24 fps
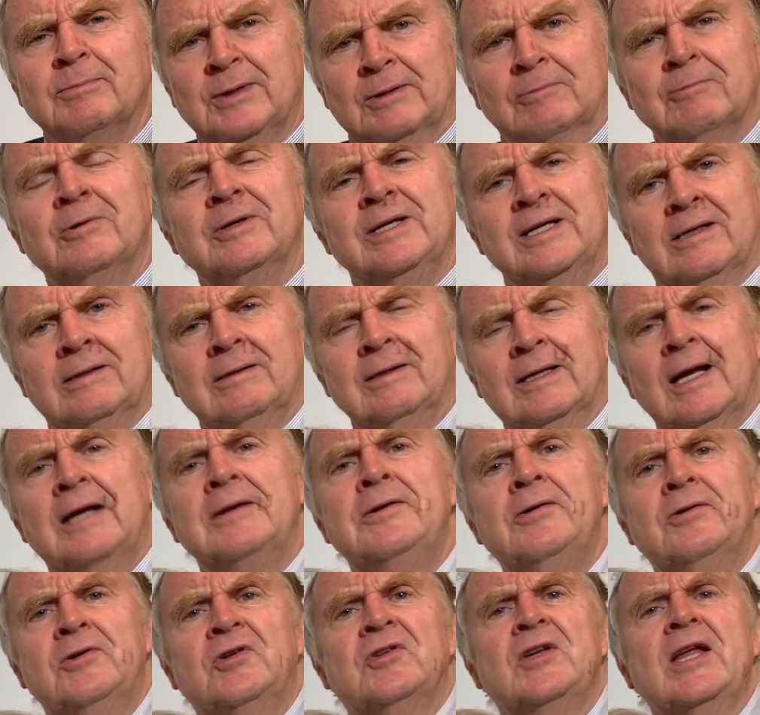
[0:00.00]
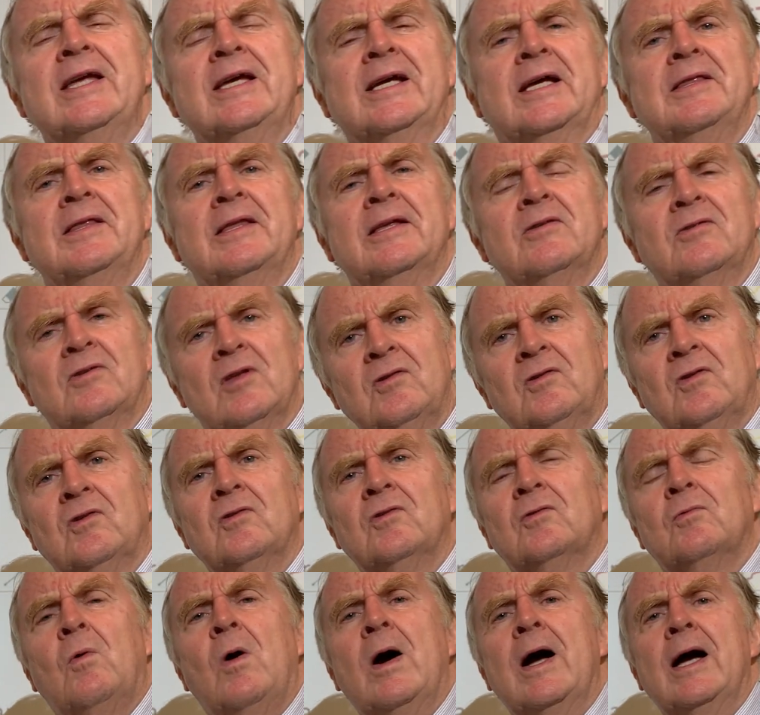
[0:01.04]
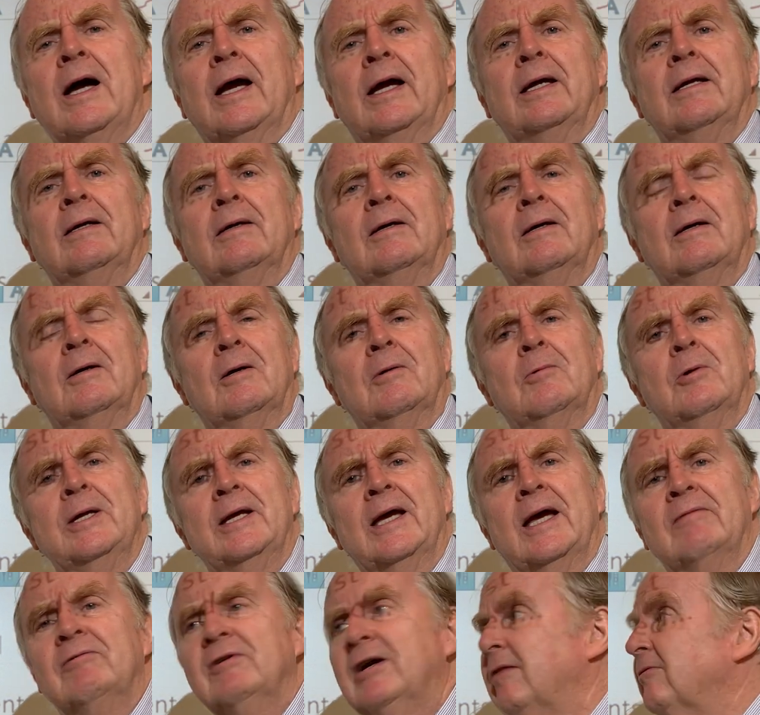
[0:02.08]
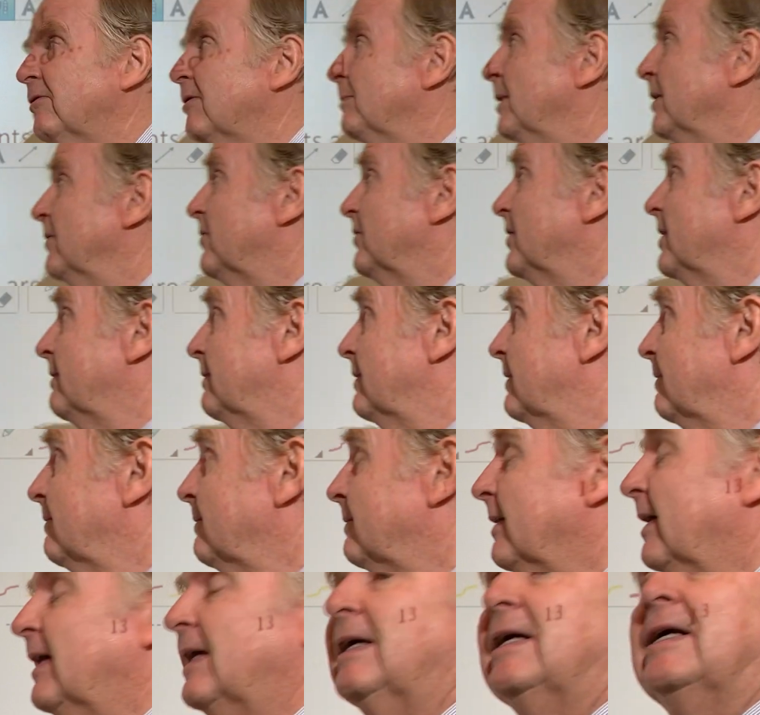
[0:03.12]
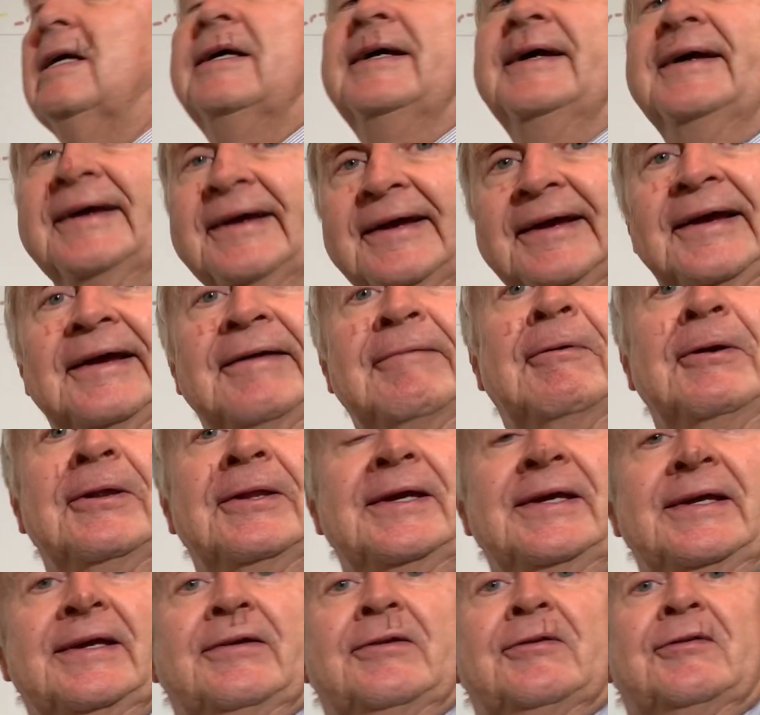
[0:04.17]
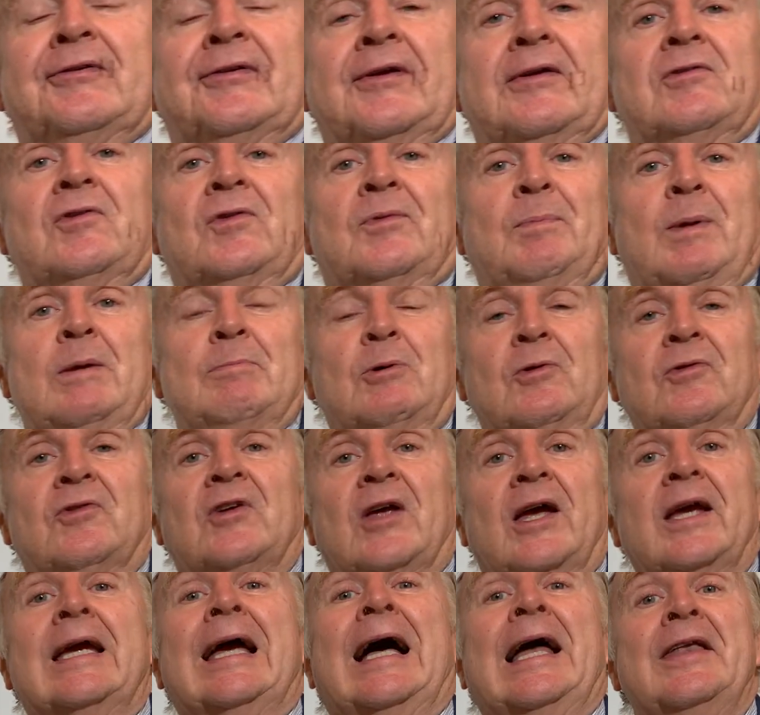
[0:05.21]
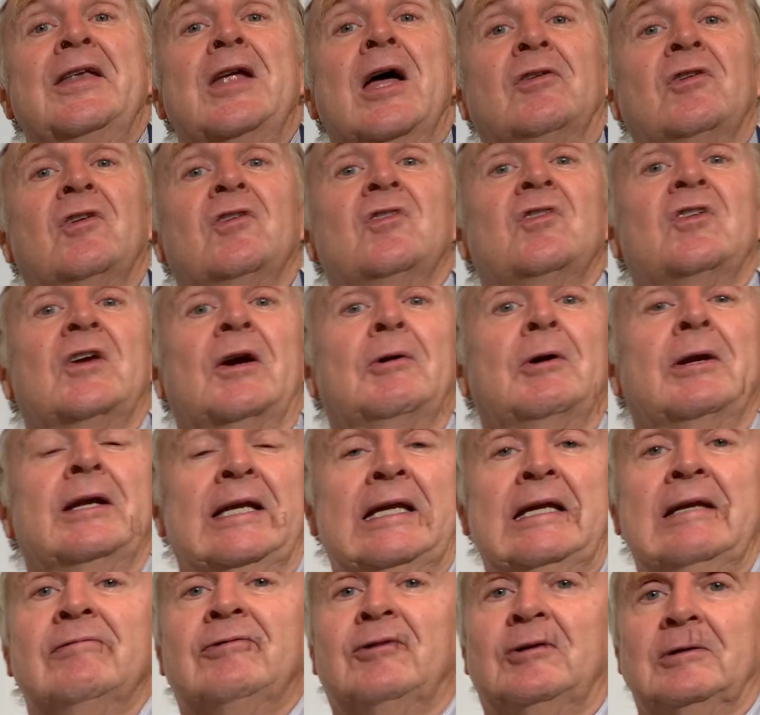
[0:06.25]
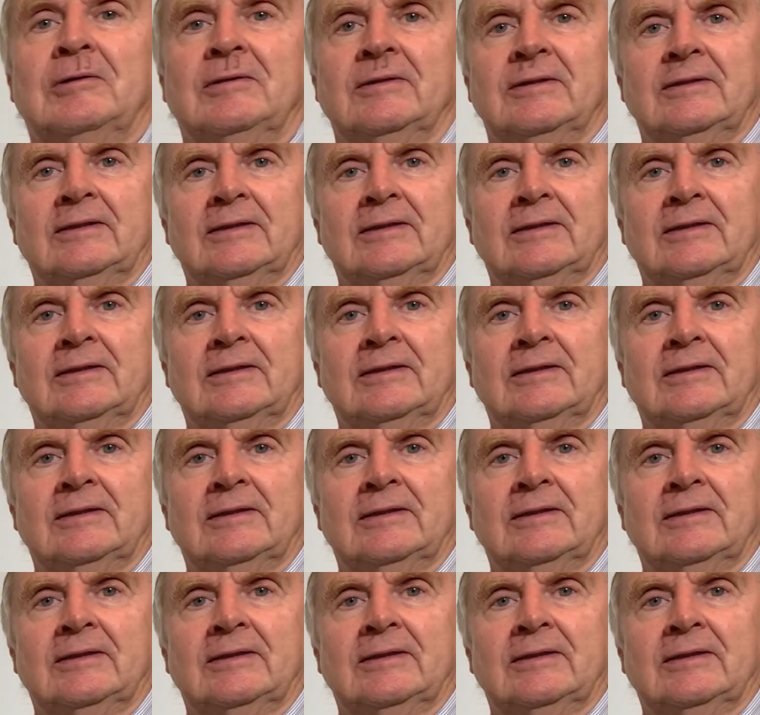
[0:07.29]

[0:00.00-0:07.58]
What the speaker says: But we understand that this is why we have governments. It really is, as people say, a necessary evil.